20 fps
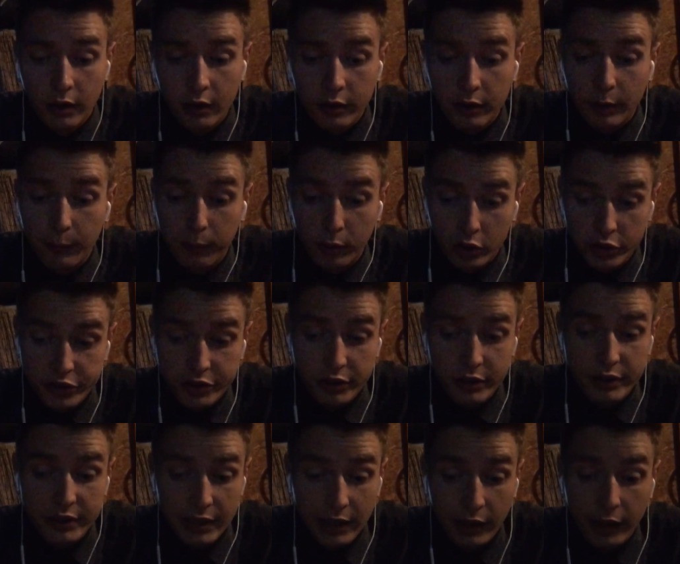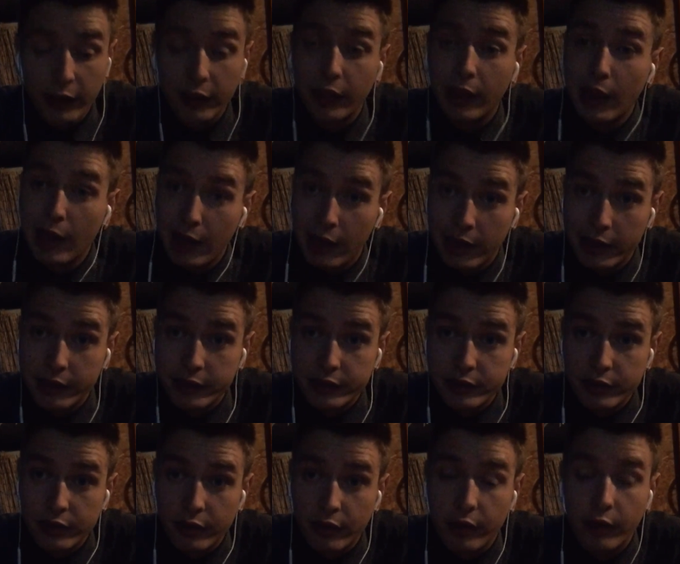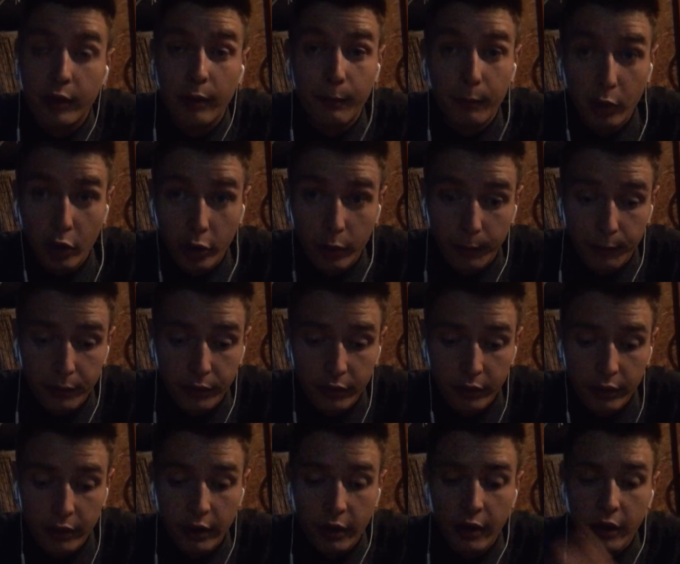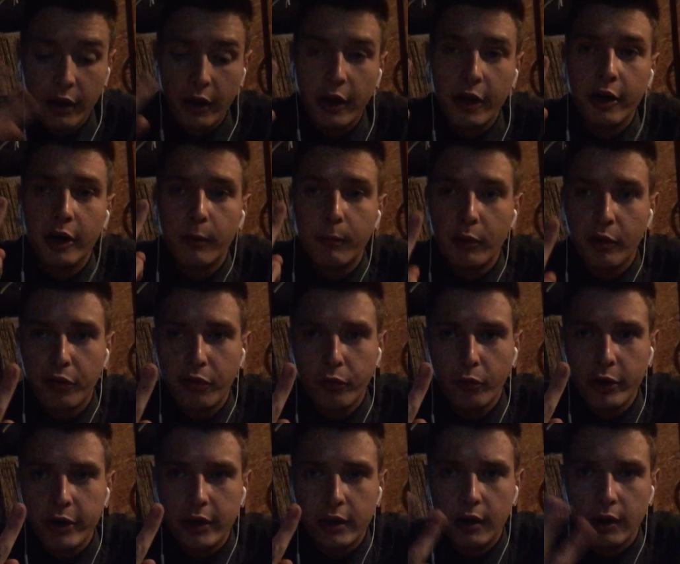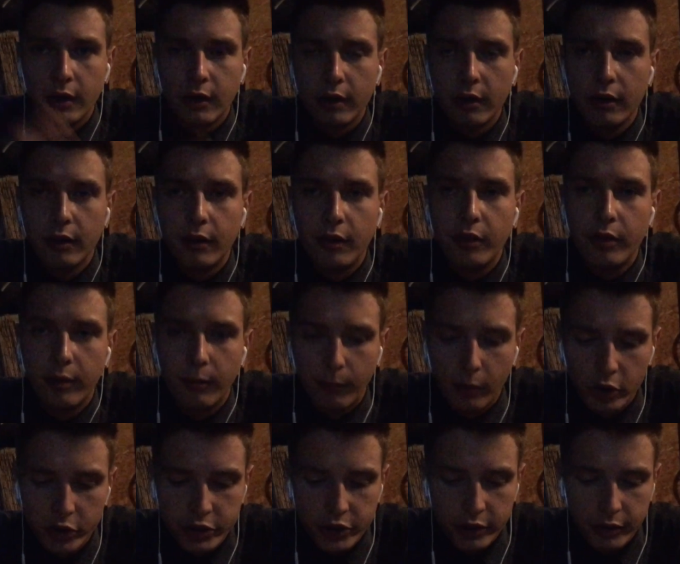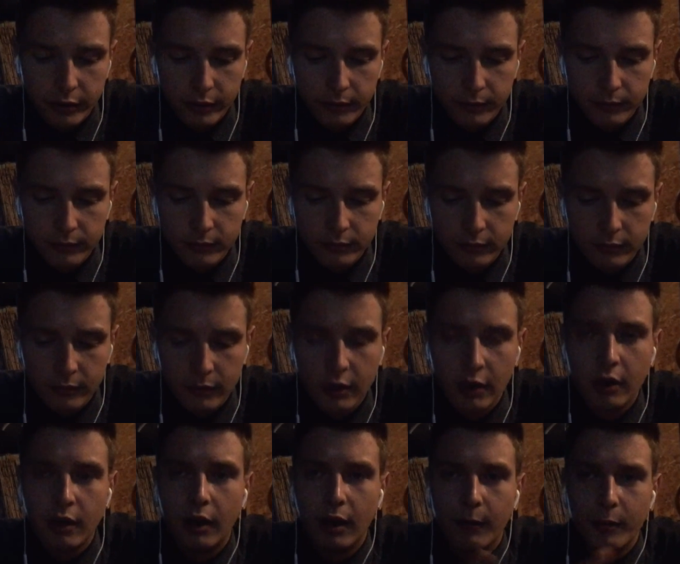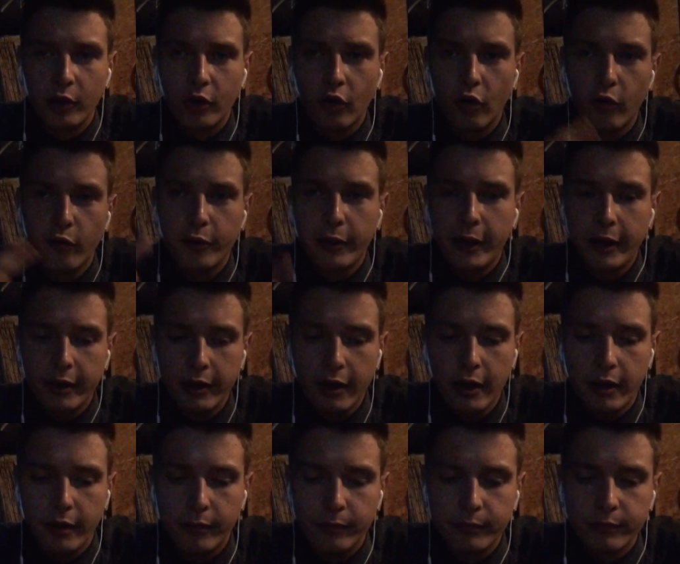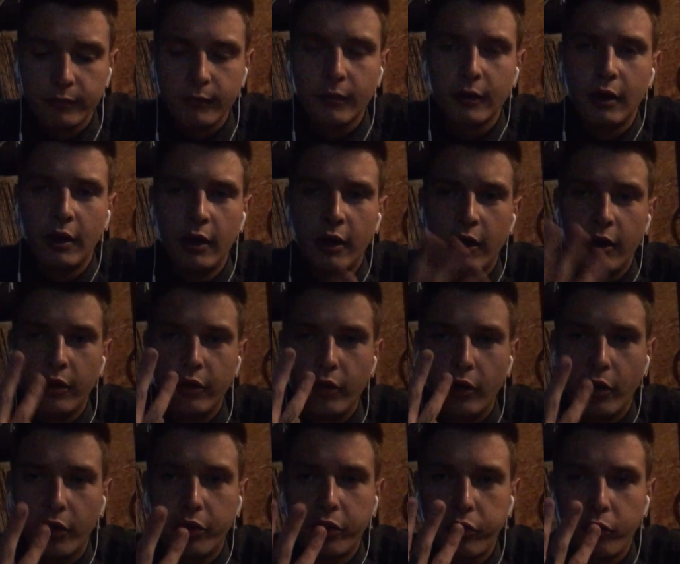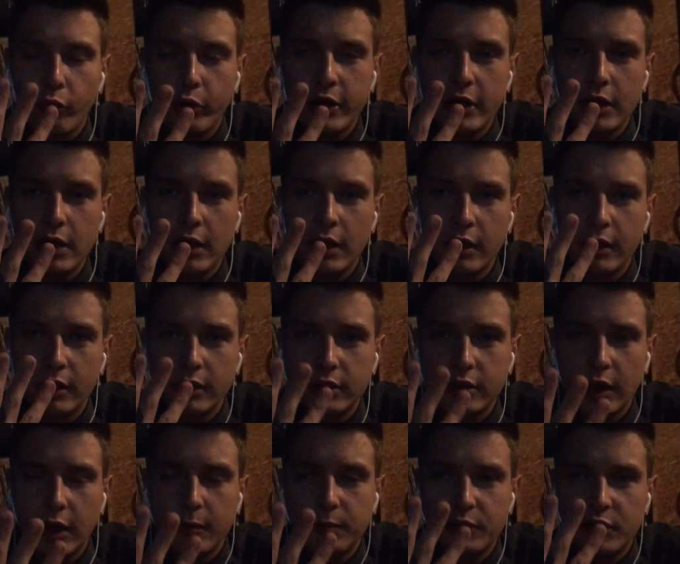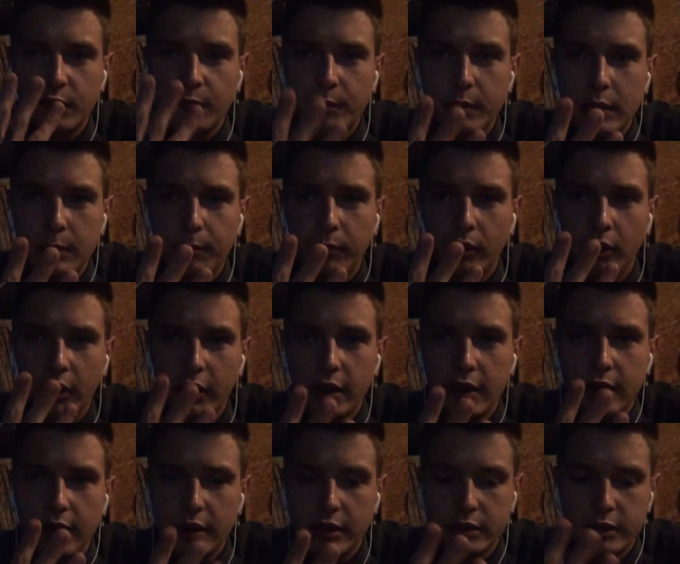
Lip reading: the person telling lies, the perp. And number three, the merchant. I'm going to go over that again. There are three types of people in this